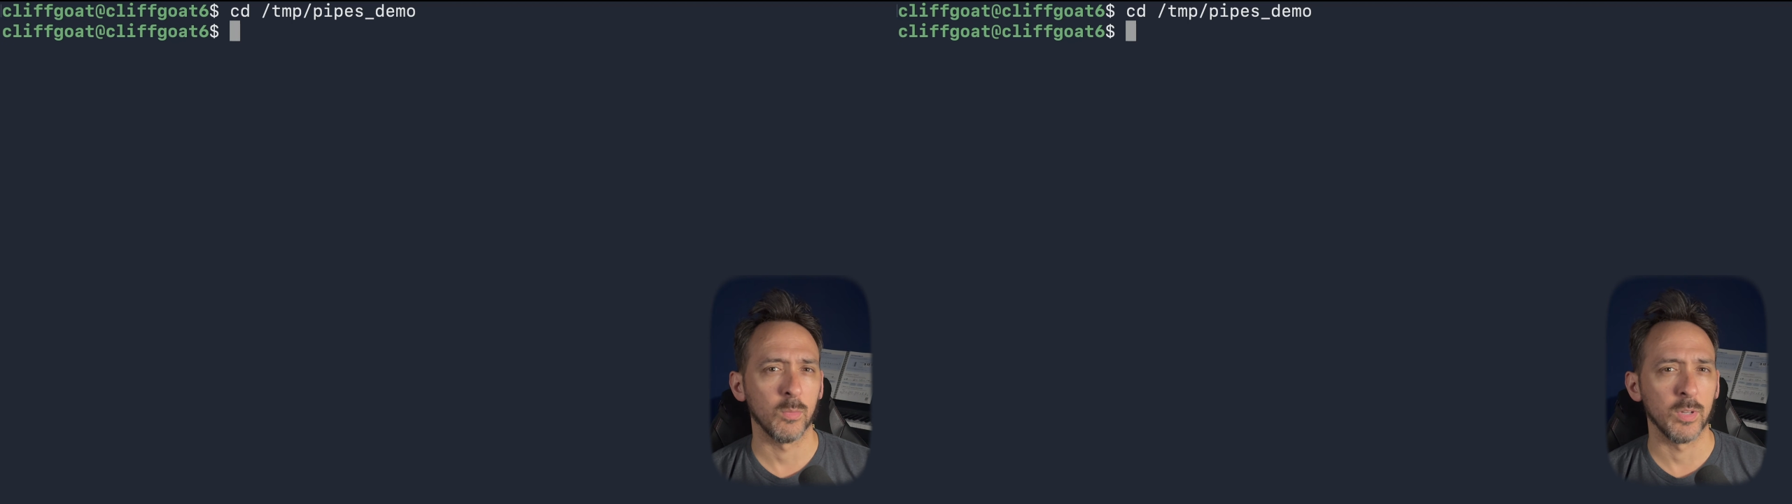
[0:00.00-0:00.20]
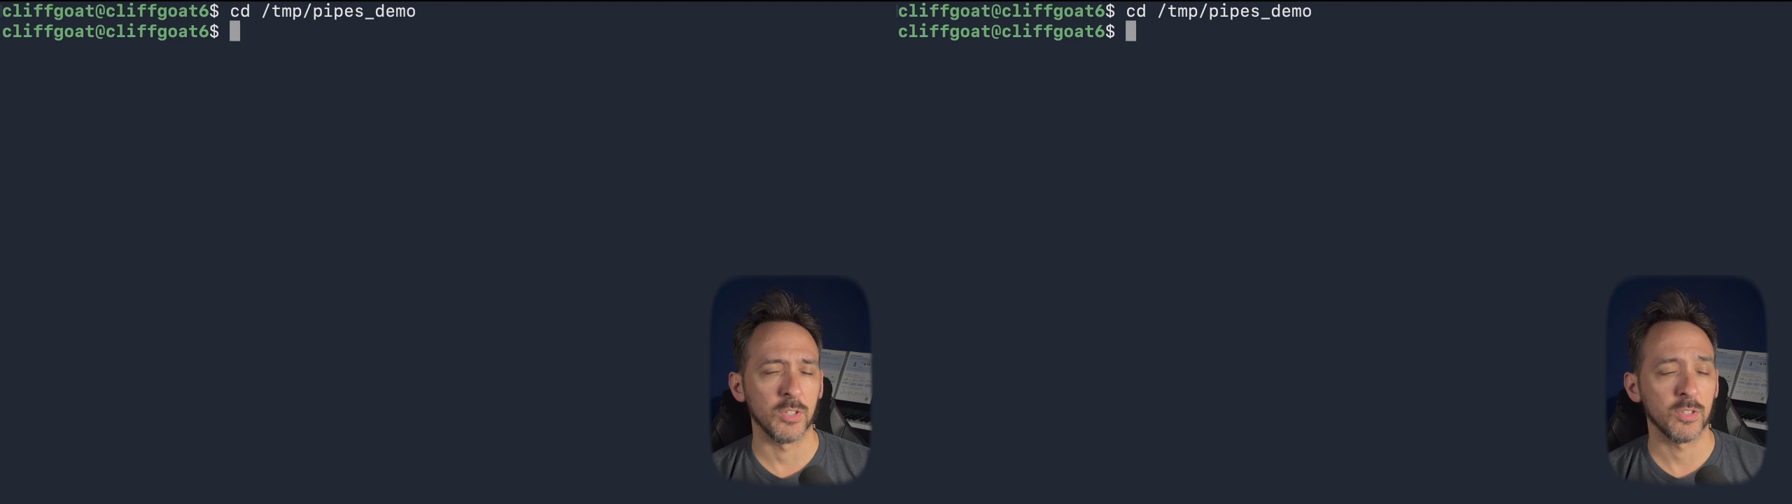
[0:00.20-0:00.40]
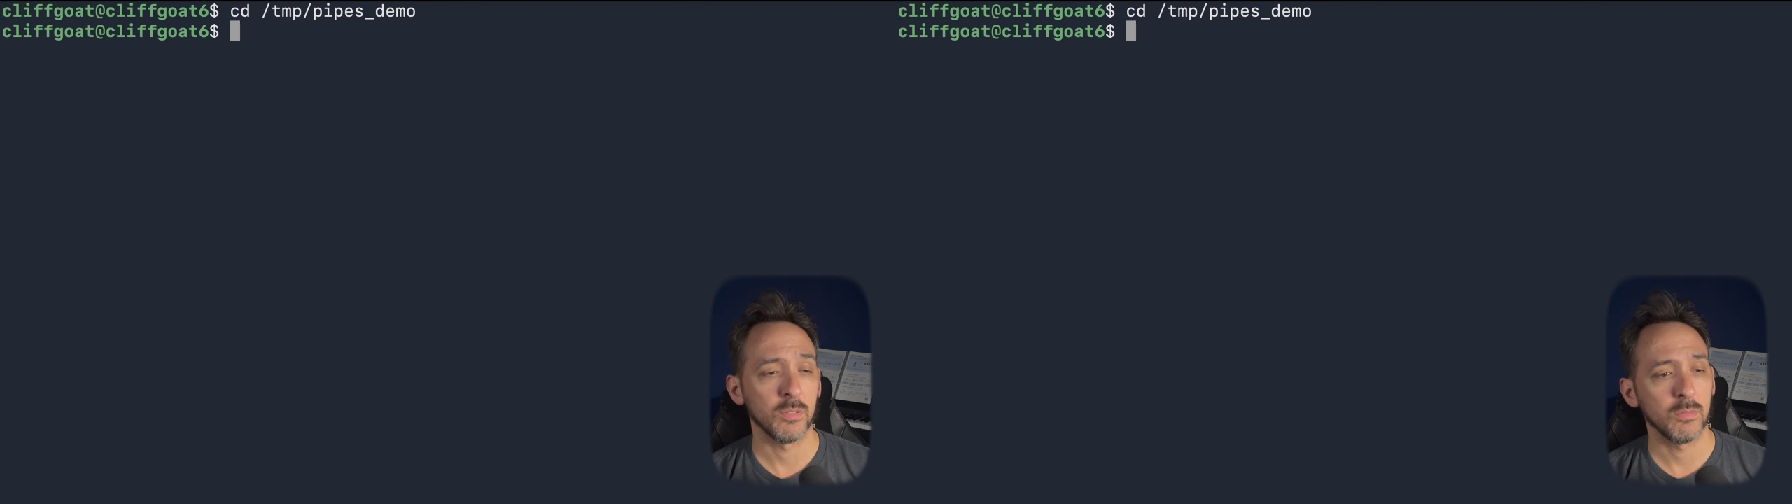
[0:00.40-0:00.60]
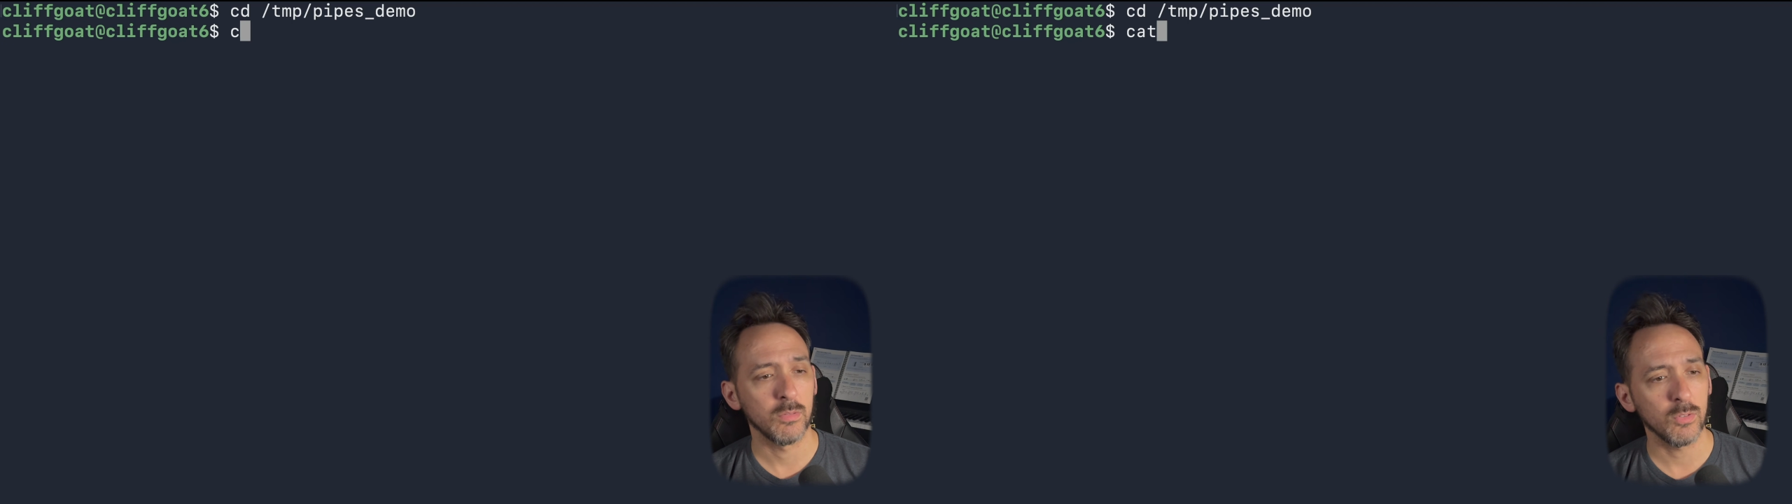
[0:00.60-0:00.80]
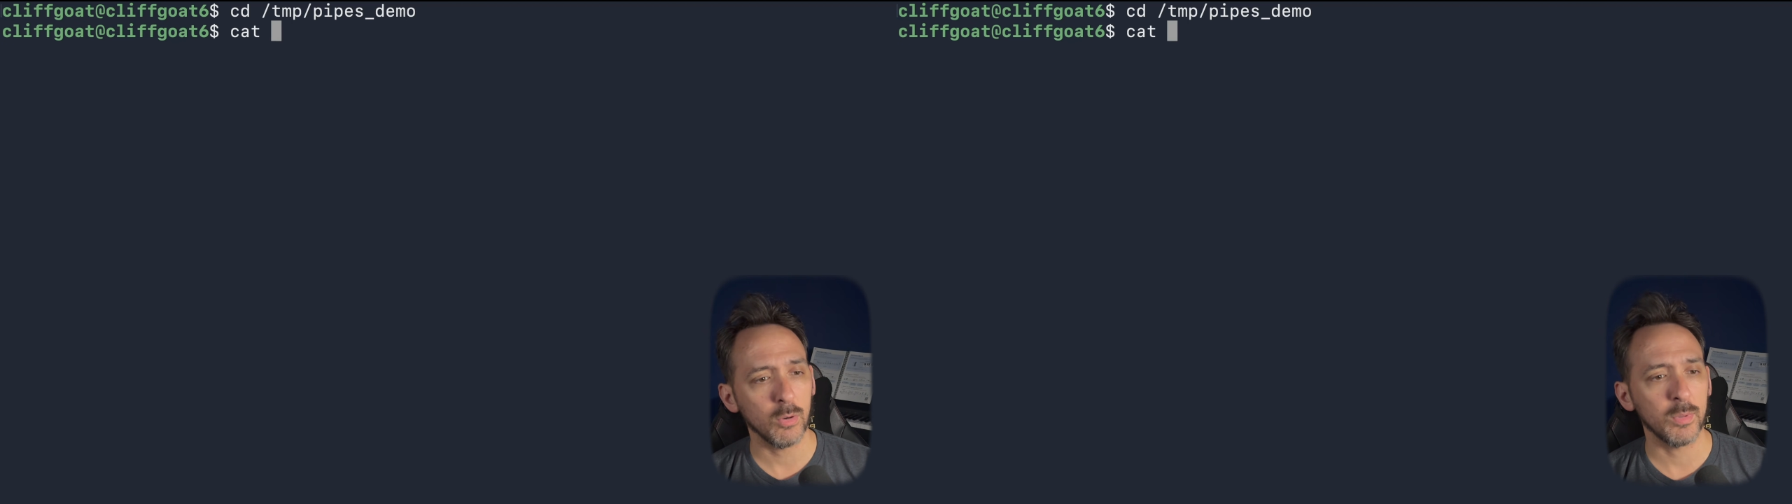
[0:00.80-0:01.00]
which
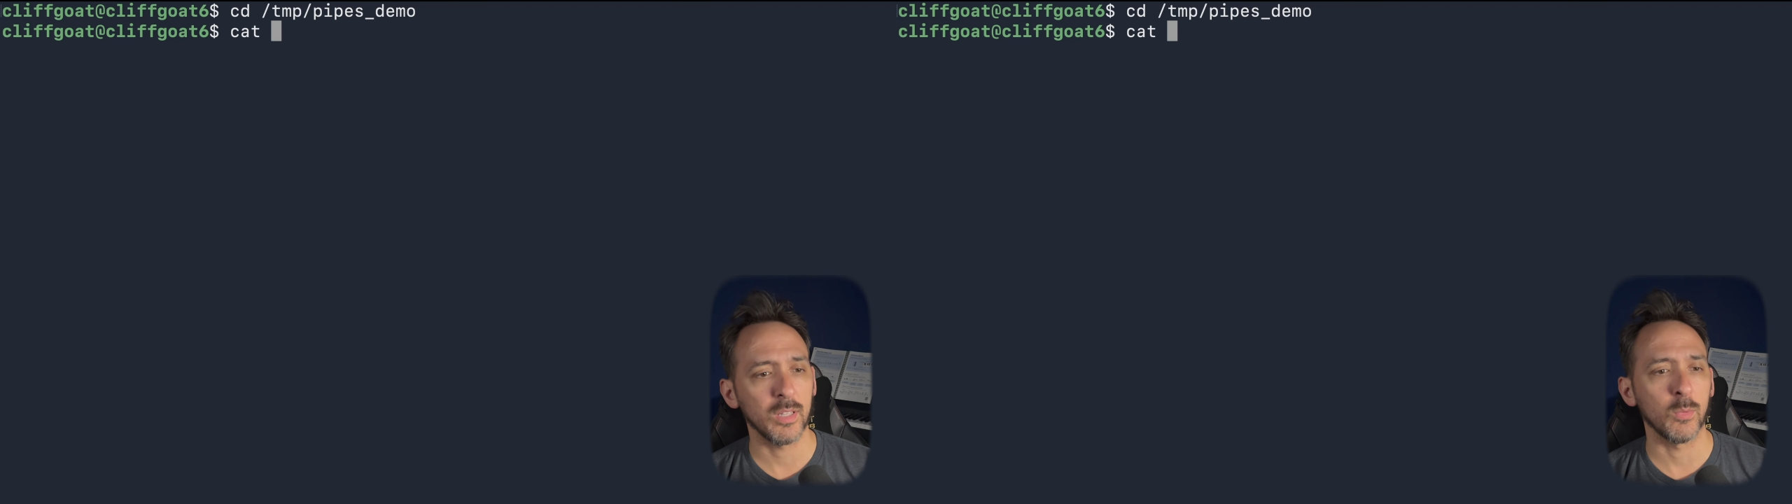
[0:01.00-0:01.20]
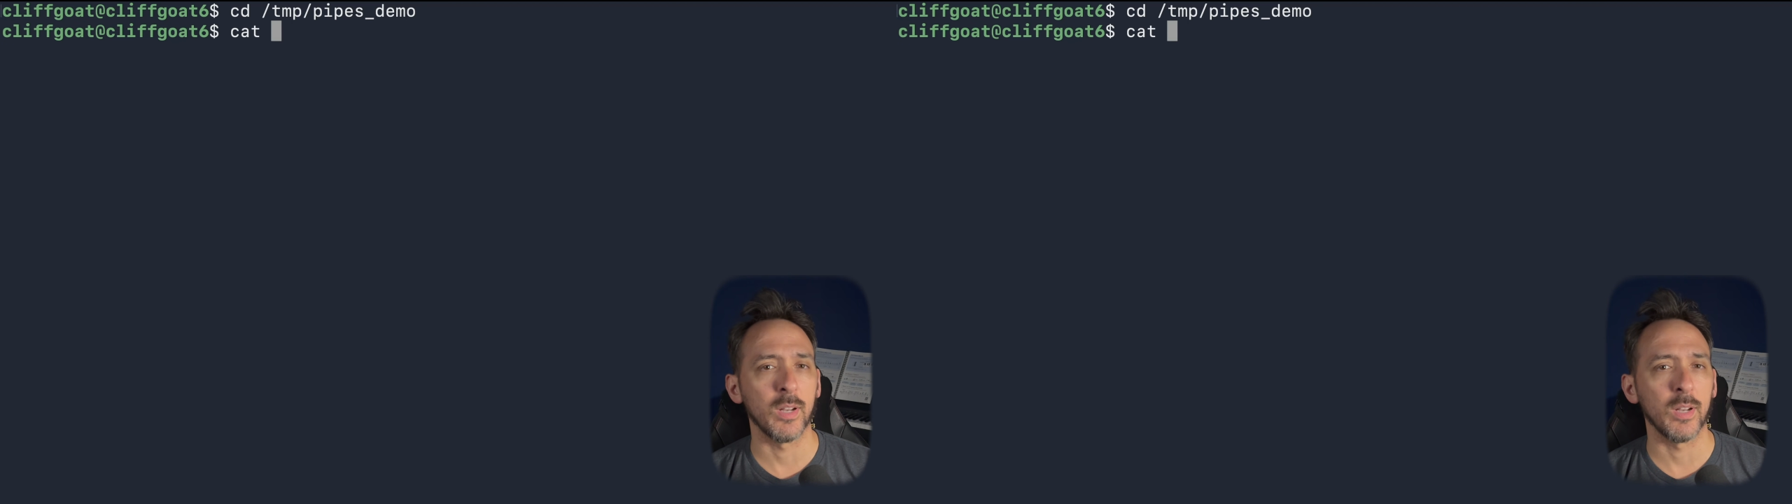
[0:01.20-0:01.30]
normally would